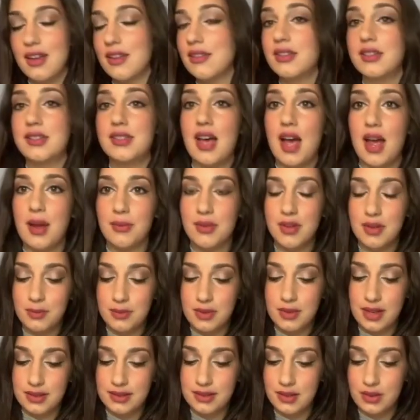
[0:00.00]
The time
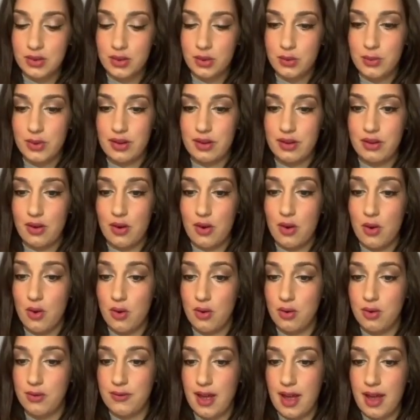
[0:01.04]
complexity will be
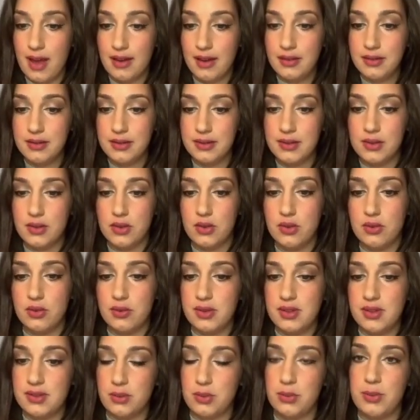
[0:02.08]
O of n, so
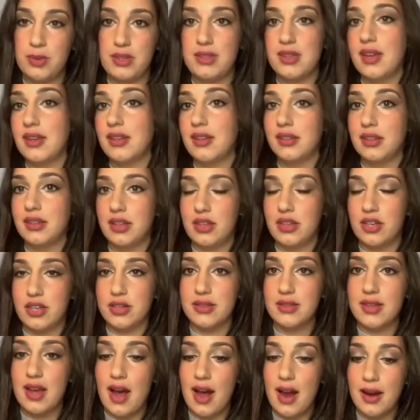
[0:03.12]
this will be done in
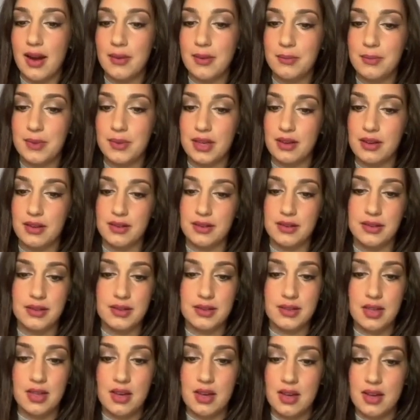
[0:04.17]
linear time
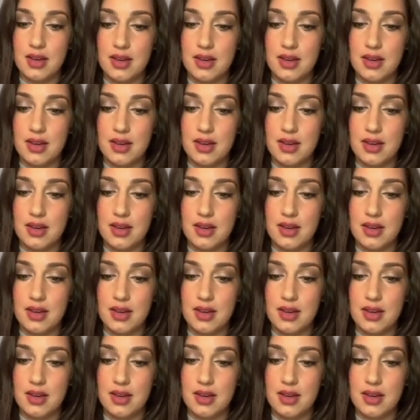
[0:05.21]
because